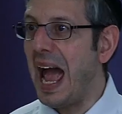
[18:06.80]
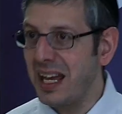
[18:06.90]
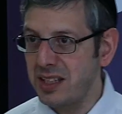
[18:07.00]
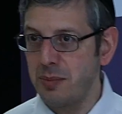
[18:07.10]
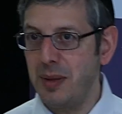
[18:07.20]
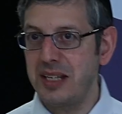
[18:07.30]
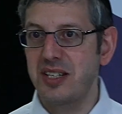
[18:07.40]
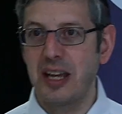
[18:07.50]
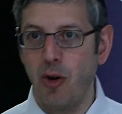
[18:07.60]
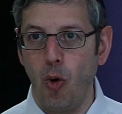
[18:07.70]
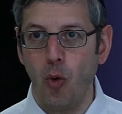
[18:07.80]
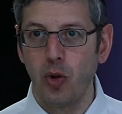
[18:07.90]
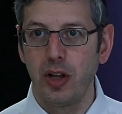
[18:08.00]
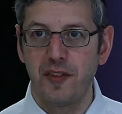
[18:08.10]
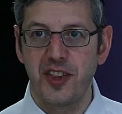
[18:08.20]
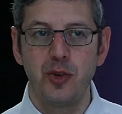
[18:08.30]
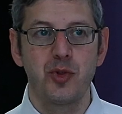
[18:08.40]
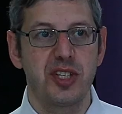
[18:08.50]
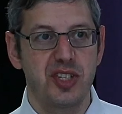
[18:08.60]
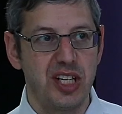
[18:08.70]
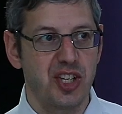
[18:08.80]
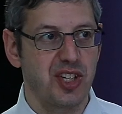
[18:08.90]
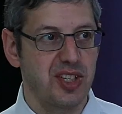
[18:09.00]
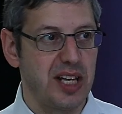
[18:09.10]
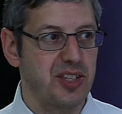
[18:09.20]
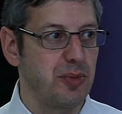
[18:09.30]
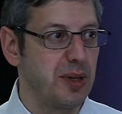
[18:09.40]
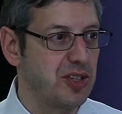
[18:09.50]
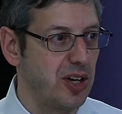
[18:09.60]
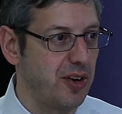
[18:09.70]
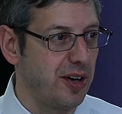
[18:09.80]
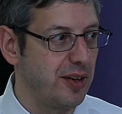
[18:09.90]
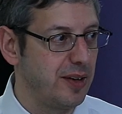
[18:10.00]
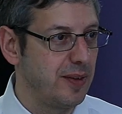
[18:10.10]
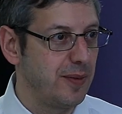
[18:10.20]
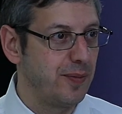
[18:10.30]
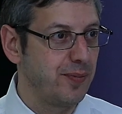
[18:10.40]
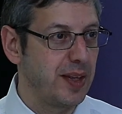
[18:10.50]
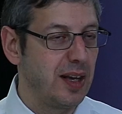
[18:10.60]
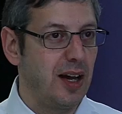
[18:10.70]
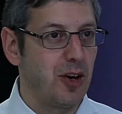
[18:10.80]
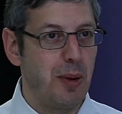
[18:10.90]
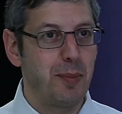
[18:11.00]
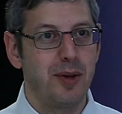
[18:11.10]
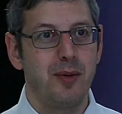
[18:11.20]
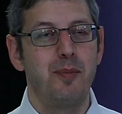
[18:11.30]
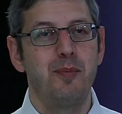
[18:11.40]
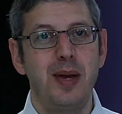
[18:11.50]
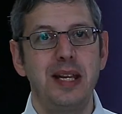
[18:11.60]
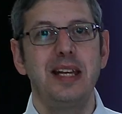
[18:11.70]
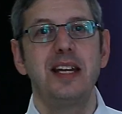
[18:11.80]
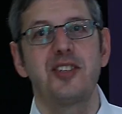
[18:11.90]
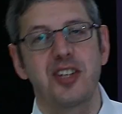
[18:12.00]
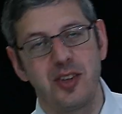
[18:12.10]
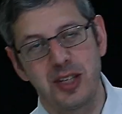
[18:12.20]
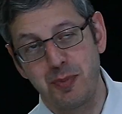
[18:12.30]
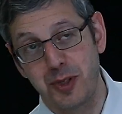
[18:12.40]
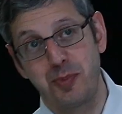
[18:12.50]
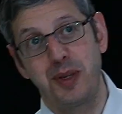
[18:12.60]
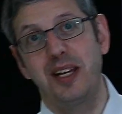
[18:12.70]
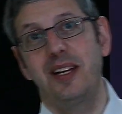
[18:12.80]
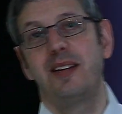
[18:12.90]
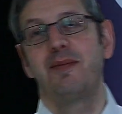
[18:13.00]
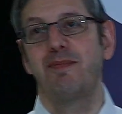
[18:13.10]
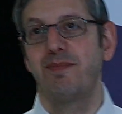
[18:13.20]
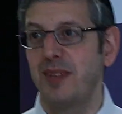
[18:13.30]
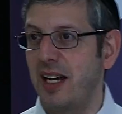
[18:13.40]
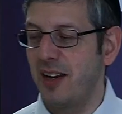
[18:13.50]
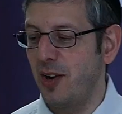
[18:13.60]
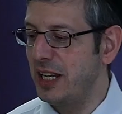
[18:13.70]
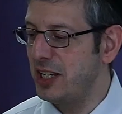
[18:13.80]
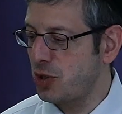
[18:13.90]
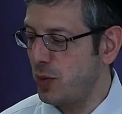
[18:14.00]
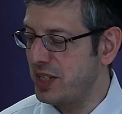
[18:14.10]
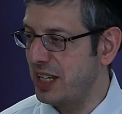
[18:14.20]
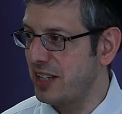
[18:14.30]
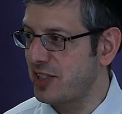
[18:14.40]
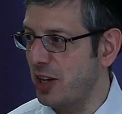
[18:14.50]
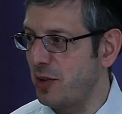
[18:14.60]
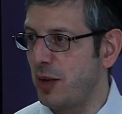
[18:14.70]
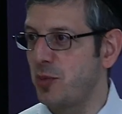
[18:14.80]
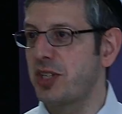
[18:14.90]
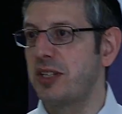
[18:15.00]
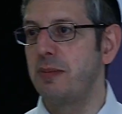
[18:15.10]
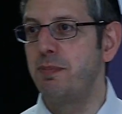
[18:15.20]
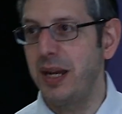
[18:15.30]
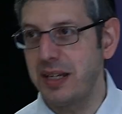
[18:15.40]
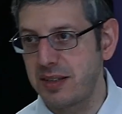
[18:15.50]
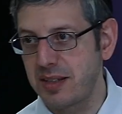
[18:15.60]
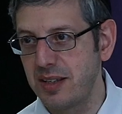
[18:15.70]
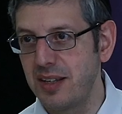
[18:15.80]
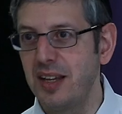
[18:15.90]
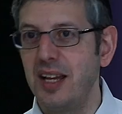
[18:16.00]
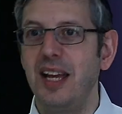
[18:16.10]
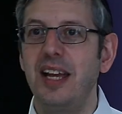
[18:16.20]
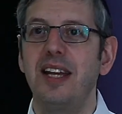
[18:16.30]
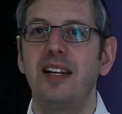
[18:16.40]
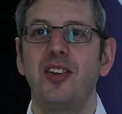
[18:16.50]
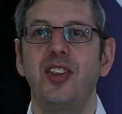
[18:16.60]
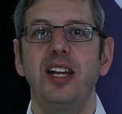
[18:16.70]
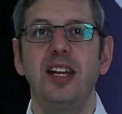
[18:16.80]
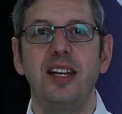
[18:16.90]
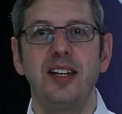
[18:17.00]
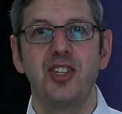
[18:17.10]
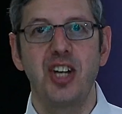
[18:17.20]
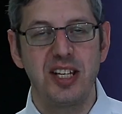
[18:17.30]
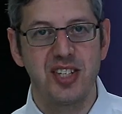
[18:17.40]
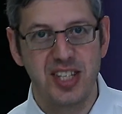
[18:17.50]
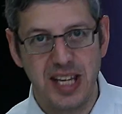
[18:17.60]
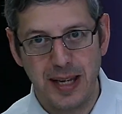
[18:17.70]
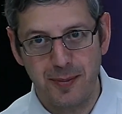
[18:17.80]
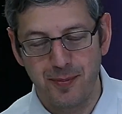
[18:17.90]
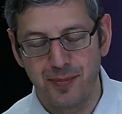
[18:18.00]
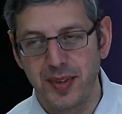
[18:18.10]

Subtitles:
Animating all of those decisions has to be Torah. I remember many years ago, this must be, at least 20 years ago, there was a debate in the JC.